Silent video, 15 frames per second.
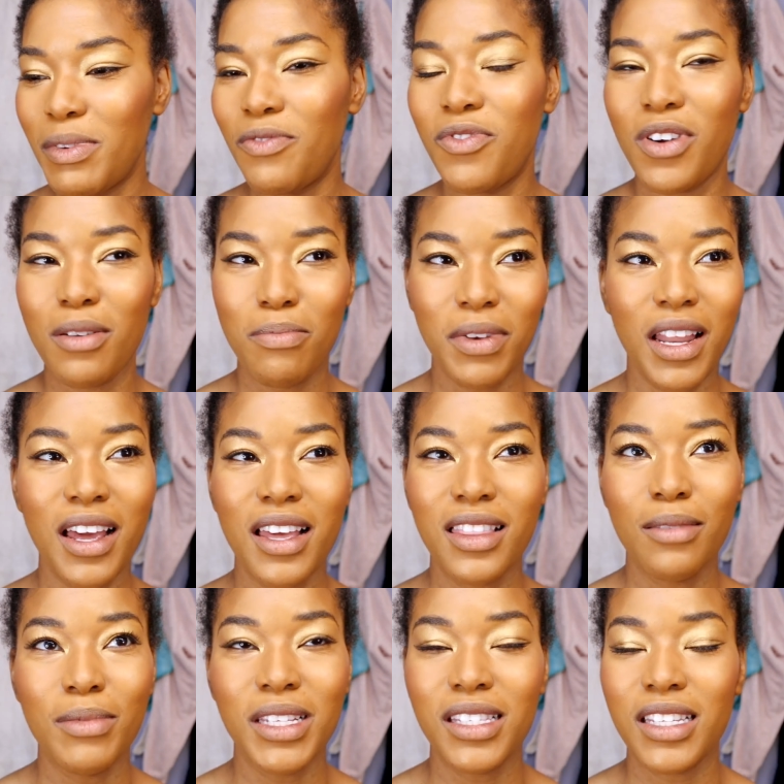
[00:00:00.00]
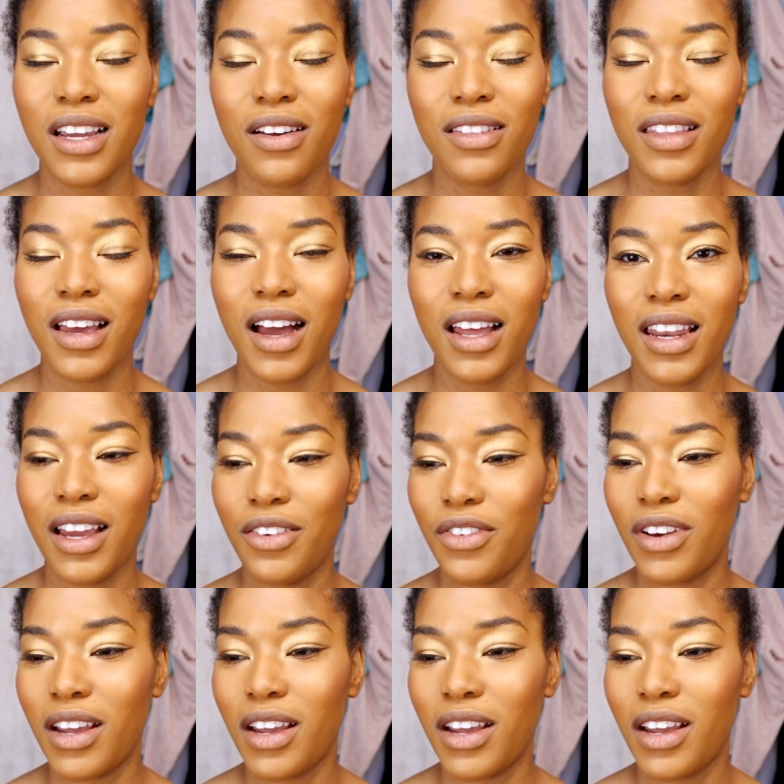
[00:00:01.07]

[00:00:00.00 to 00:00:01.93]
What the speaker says: before applying the mascara and the eyeliner,